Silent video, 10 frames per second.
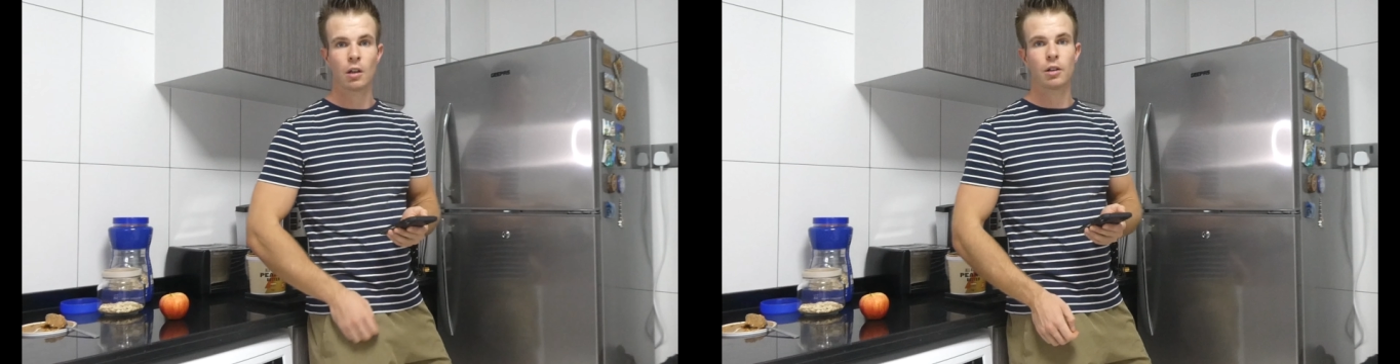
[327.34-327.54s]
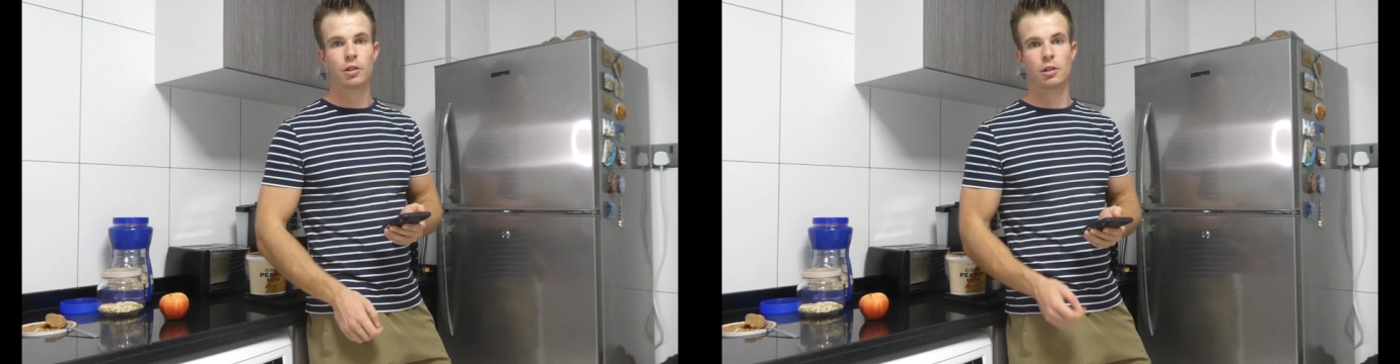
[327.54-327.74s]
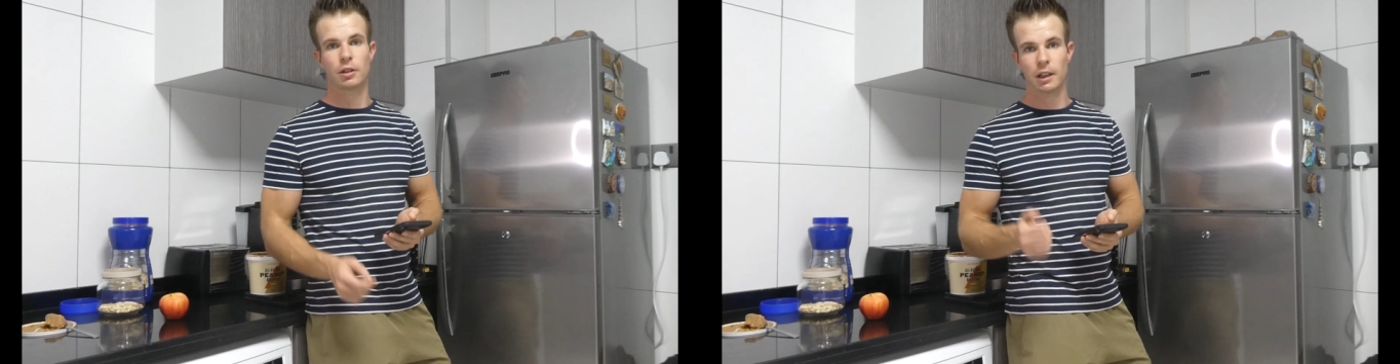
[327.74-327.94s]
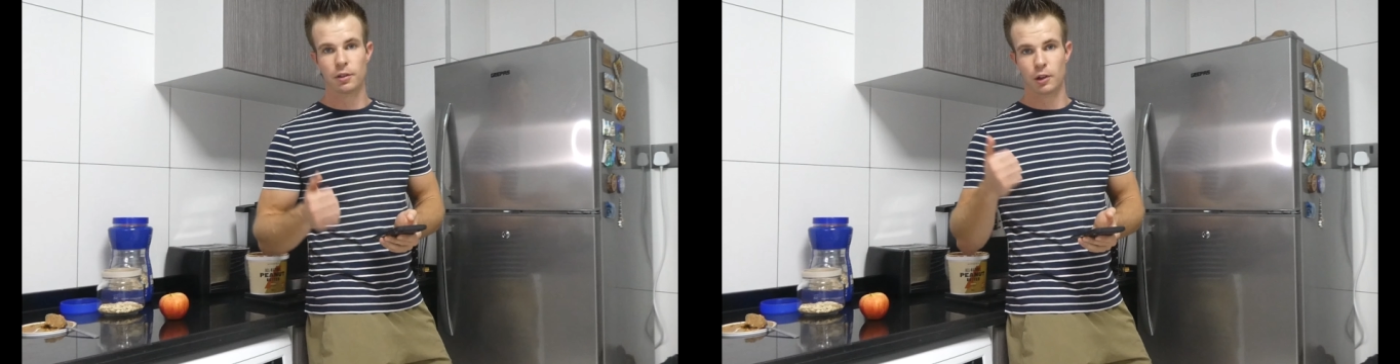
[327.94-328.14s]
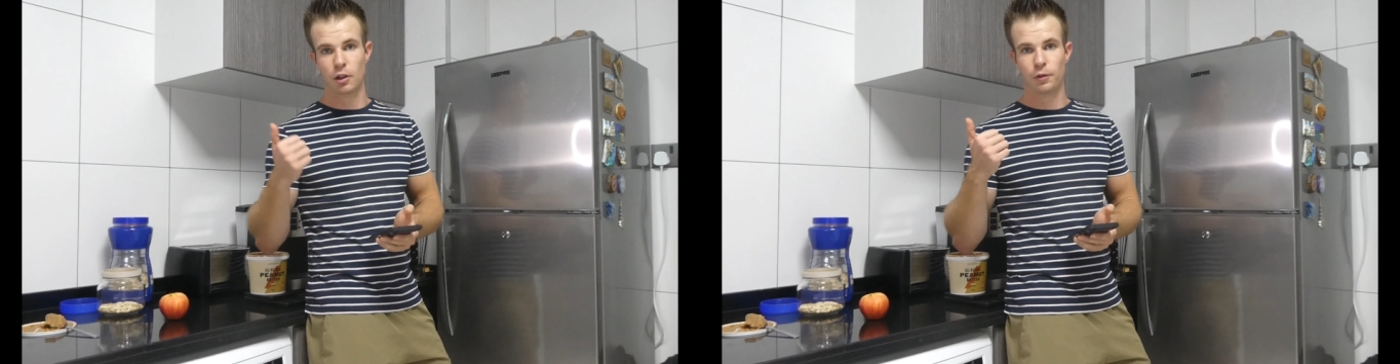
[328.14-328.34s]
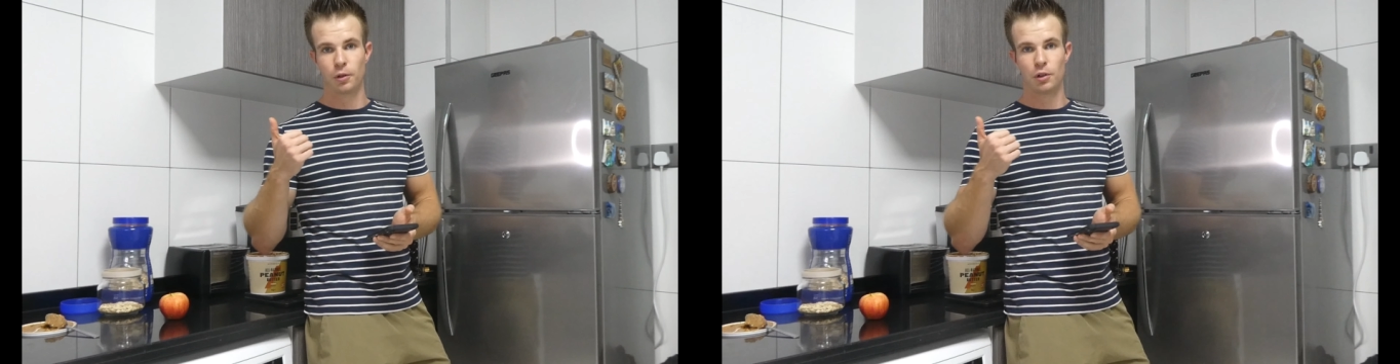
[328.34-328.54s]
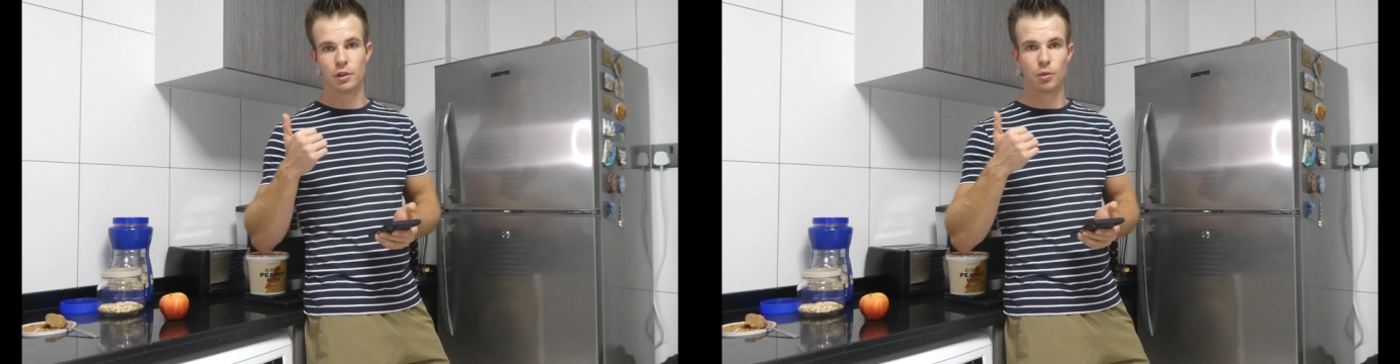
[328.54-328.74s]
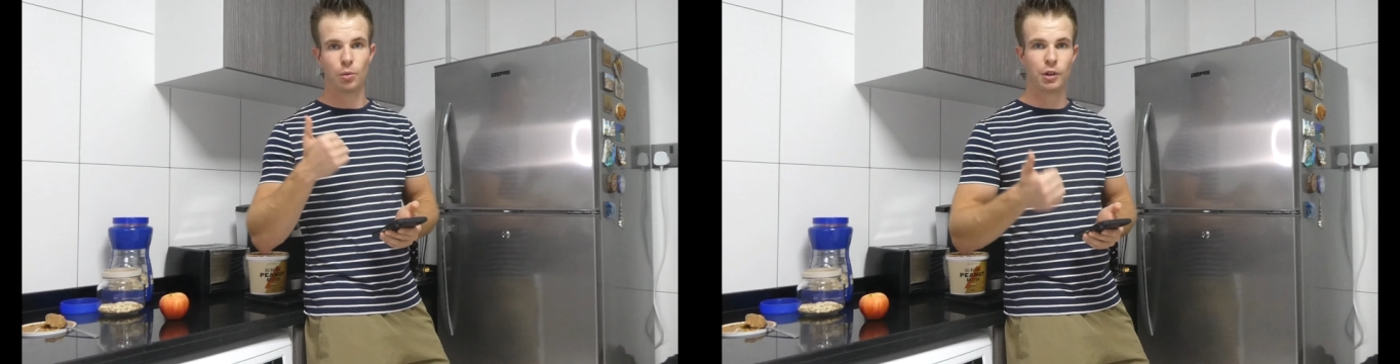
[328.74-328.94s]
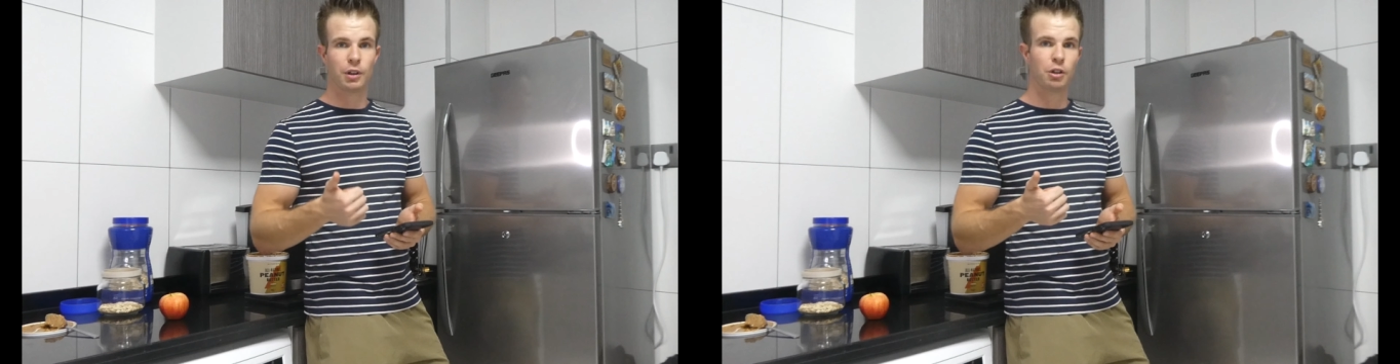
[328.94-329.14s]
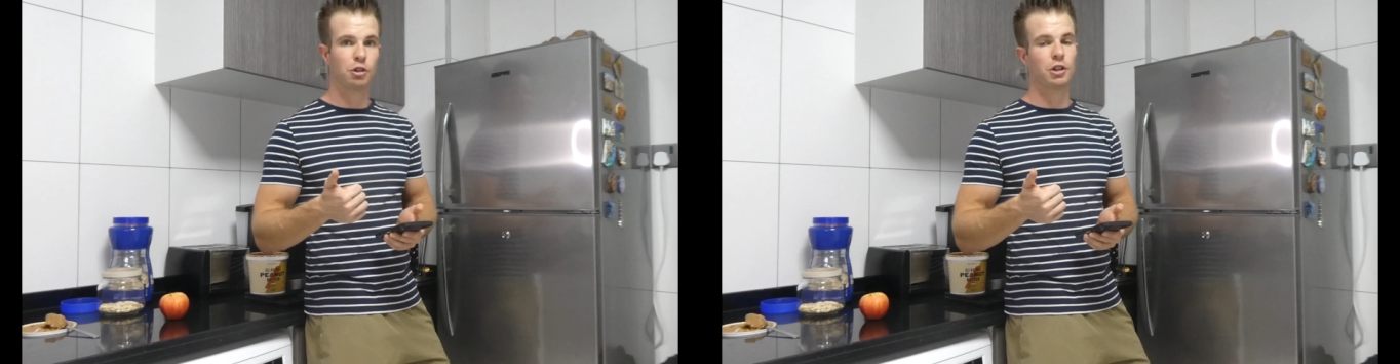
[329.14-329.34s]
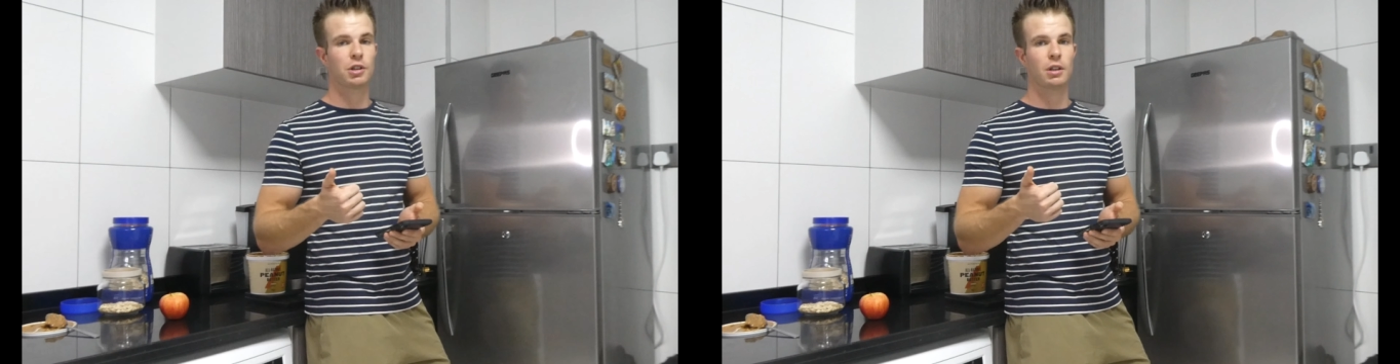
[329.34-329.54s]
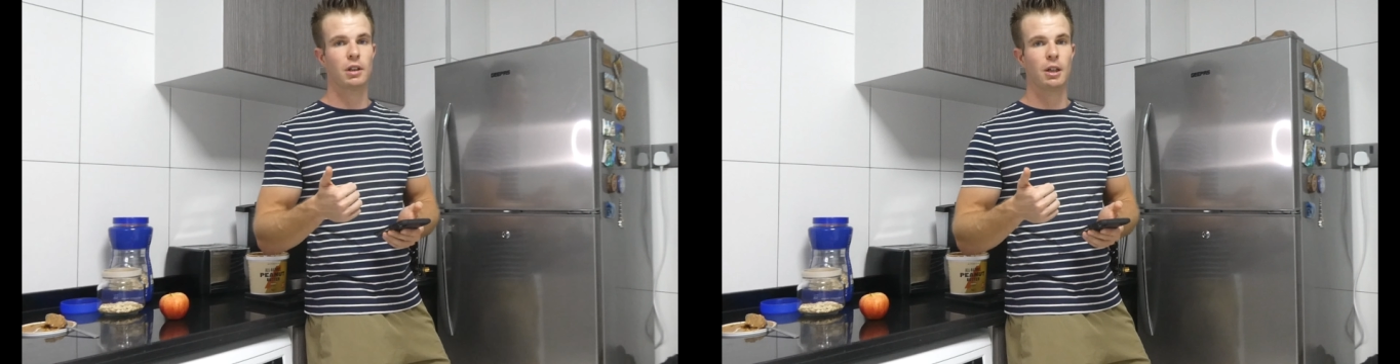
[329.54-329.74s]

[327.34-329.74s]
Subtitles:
So that's for our foods with a nutritional